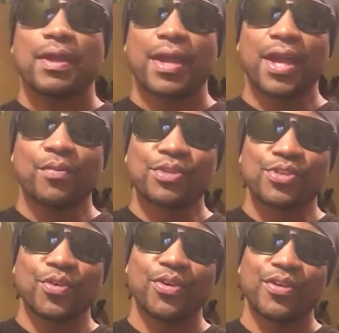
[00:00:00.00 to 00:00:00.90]
Hey, what's
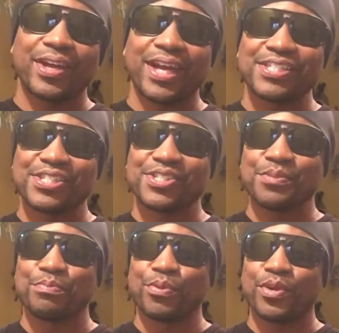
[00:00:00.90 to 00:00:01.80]
going on guys? It's
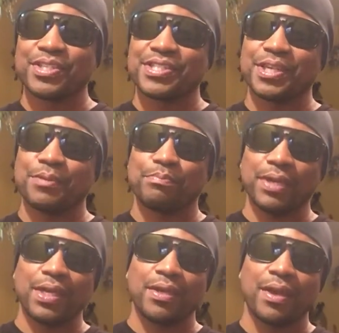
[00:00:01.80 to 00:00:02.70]
your boy
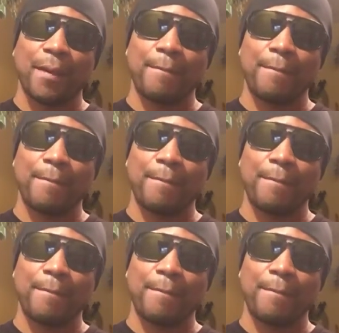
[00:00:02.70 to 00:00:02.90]
CMB